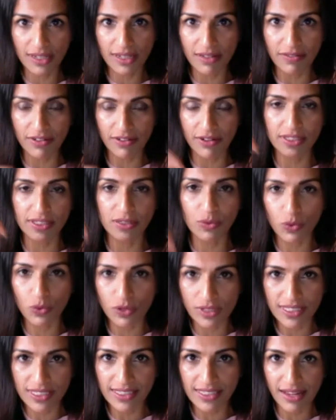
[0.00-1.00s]
lover. It's a
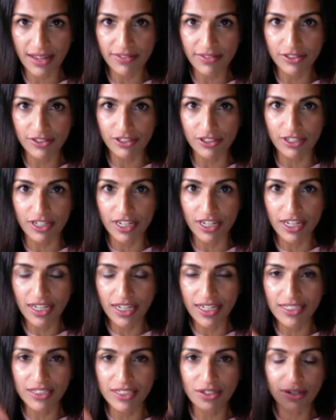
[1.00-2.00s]
water scavenger.
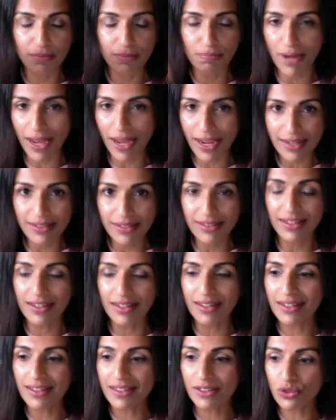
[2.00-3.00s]
It's going to bind
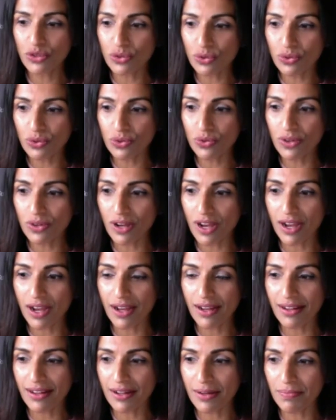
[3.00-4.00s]
to
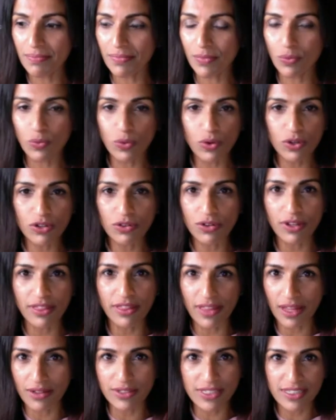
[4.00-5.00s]
water
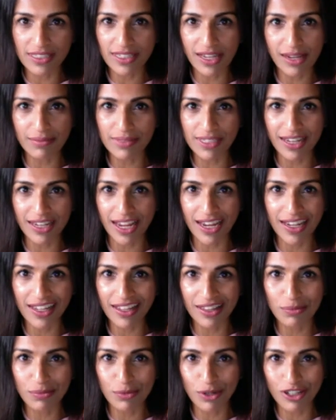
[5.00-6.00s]
1,000 times than any
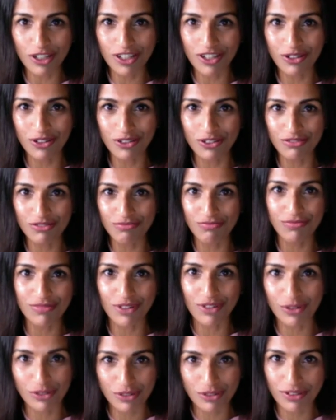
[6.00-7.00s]
other molecule
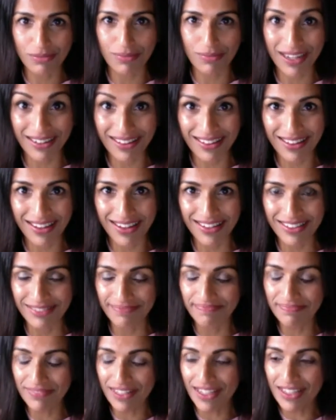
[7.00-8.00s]
known to mankind.
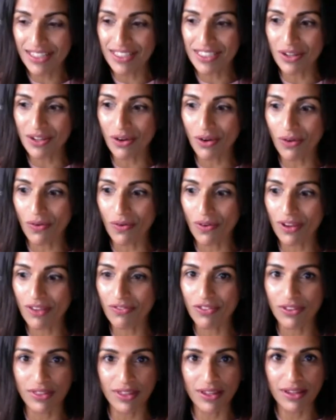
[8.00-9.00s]
So if
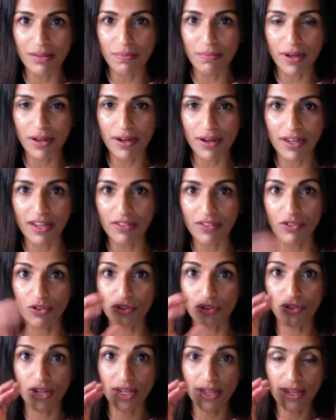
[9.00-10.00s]
you think about it, if you're
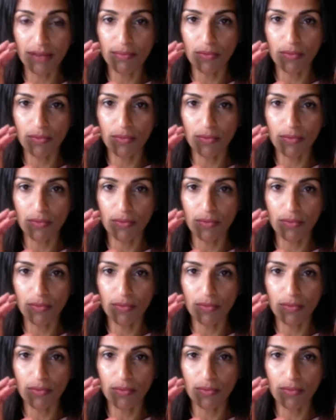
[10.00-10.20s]
drinking